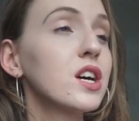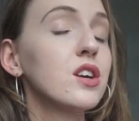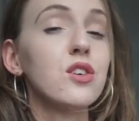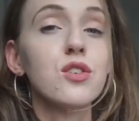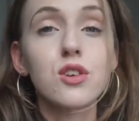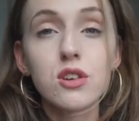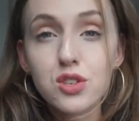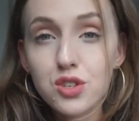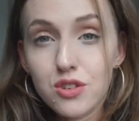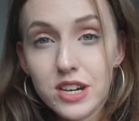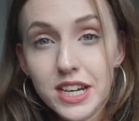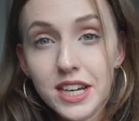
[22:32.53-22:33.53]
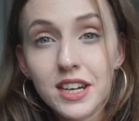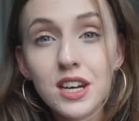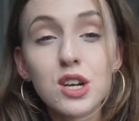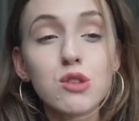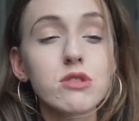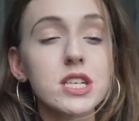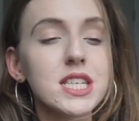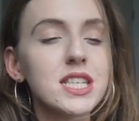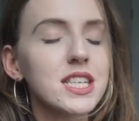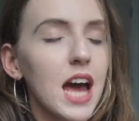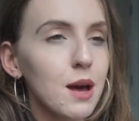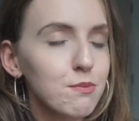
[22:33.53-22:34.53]
nurturing,
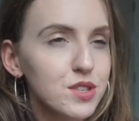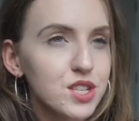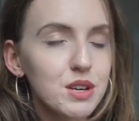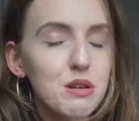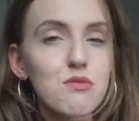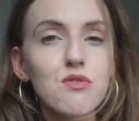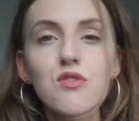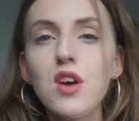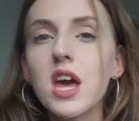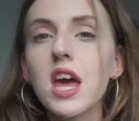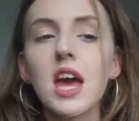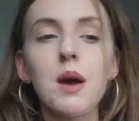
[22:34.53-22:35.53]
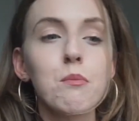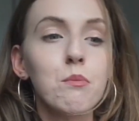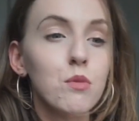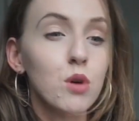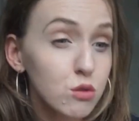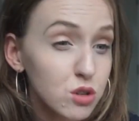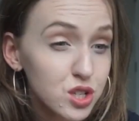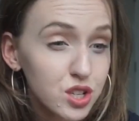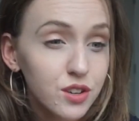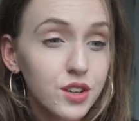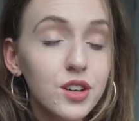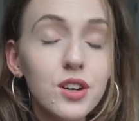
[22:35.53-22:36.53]
receptive,
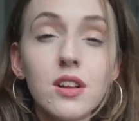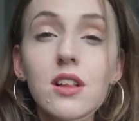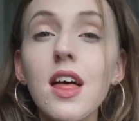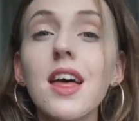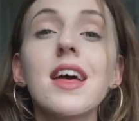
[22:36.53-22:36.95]
emotional,